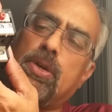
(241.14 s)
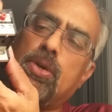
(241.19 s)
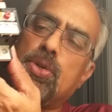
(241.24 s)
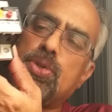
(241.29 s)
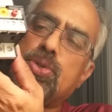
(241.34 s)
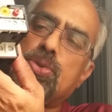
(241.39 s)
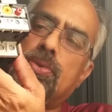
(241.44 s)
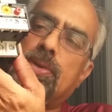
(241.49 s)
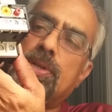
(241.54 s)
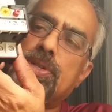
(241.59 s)

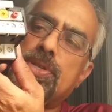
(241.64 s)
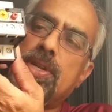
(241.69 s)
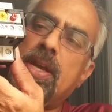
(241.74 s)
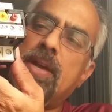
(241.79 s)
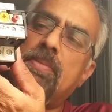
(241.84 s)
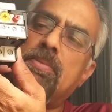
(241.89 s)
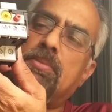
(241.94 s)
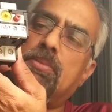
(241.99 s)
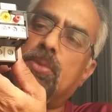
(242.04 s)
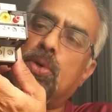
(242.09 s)
goes towards a
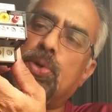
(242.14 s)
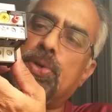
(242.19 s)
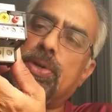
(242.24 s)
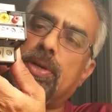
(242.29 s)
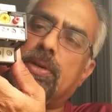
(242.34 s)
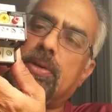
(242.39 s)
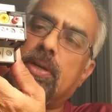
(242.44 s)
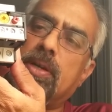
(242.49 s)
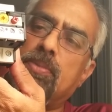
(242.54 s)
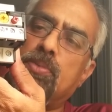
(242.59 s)

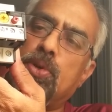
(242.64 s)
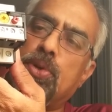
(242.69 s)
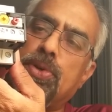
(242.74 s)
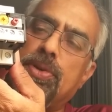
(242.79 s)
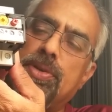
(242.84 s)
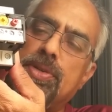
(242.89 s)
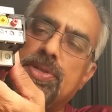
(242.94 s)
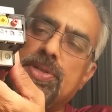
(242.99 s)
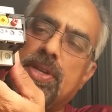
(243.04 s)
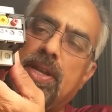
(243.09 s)
motor.
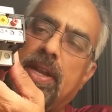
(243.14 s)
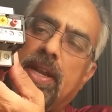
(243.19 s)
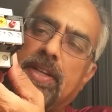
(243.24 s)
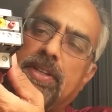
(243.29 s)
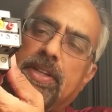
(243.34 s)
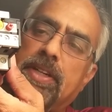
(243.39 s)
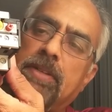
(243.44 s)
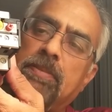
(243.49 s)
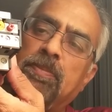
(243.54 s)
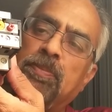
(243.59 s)
Motor is
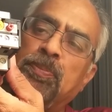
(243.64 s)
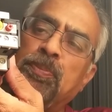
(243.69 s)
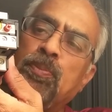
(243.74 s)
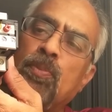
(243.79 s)
connected.